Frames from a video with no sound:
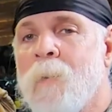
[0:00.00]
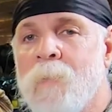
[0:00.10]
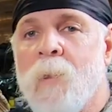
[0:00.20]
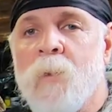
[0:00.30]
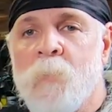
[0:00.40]
A
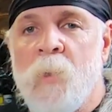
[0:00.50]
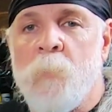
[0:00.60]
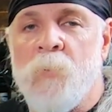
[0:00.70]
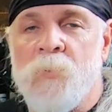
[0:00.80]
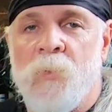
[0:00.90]
lot of
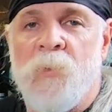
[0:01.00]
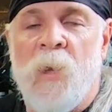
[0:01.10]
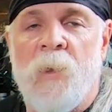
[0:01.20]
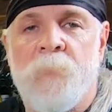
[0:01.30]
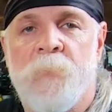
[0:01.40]
people do
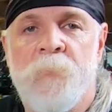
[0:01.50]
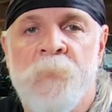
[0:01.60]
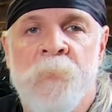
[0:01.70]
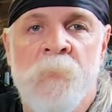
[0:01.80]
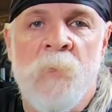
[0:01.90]
that,
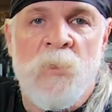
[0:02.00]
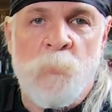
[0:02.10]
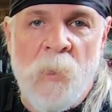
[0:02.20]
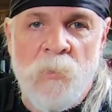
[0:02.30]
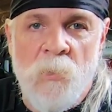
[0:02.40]

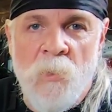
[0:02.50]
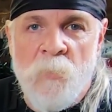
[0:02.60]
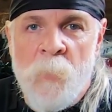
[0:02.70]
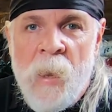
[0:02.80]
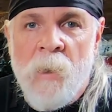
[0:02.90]
especially on
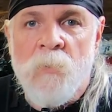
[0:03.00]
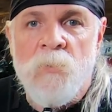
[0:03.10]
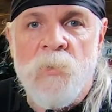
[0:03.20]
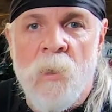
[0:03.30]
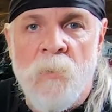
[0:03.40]
the
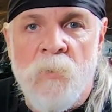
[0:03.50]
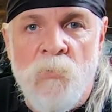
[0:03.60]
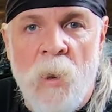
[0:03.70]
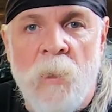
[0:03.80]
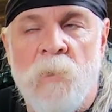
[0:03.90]
baggers and the
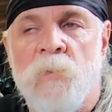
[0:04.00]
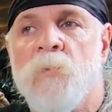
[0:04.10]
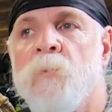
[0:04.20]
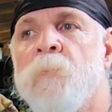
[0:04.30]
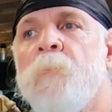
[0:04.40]

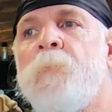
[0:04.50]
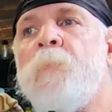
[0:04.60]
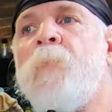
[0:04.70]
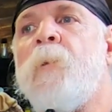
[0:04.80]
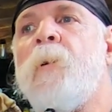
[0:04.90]
trikes.
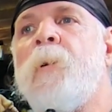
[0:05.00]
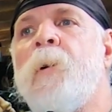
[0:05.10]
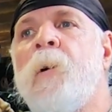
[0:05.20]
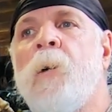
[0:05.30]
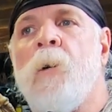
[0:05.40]

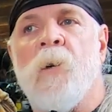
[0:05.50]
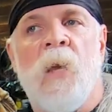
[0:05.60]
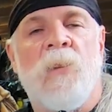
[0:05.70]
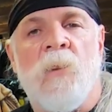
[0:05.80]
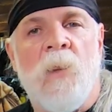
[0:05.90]

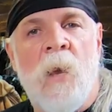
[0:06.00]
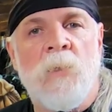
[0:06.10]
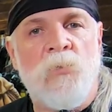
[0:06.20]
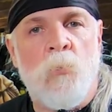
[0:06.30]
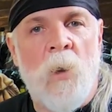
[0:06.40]
Okay, the
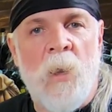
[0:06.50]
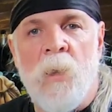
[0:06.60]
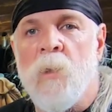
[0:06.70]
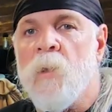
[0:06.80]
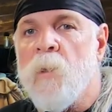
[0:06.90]
last
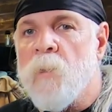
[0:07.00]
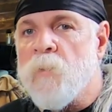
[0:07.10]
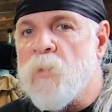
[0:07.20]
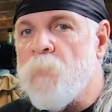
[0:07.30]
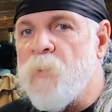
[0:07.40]
way
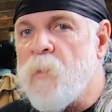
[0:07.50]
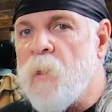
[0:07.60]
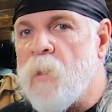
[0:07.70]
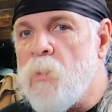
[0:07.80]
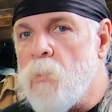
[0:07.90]
is something
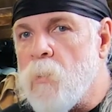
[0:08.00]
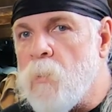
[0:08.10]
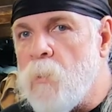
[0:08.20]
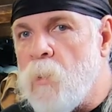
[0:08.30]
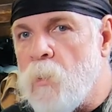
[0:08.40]
that you
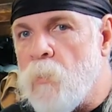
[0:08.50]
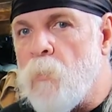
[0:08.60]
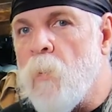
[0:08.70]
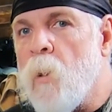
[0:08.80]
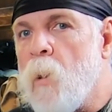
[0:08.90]
can
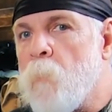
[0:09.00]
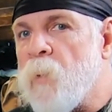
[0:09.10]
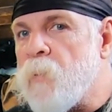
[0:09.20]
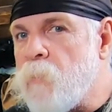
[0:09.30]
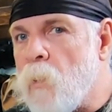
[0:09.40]
do,
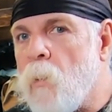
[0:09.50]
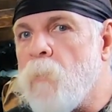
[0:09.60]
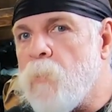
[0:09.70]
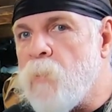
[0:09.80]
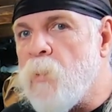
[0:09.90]
but
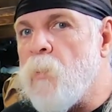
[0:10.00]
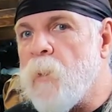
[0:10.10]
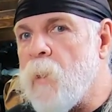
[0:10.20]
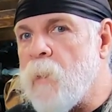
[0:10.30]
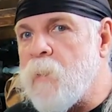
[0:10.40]
don't do
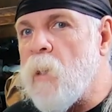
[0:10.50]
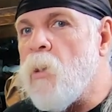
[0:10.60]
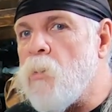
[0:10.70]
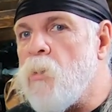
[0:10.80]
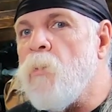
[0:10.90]
it
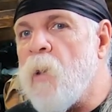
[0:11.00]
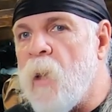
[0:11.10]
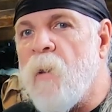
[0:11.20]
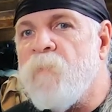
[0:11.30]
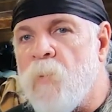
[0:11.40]
until you
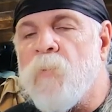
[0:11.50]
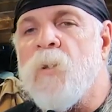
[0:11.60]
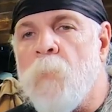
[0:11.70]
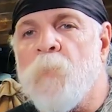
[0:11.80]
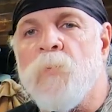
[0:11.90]
have your
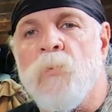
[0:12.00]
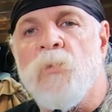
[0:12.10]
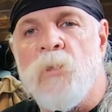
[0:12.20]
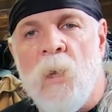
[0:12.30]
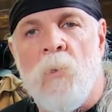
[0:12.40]

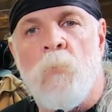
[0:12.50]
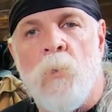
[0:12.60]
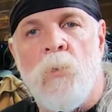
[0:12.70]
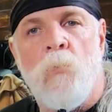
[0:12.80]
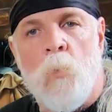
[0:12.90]
temperatures down where
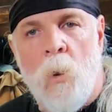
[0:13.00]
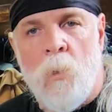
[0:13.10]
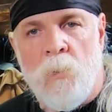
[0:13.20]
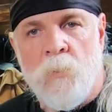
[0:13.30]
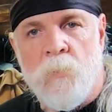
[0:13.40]
you
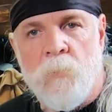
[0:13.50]
want.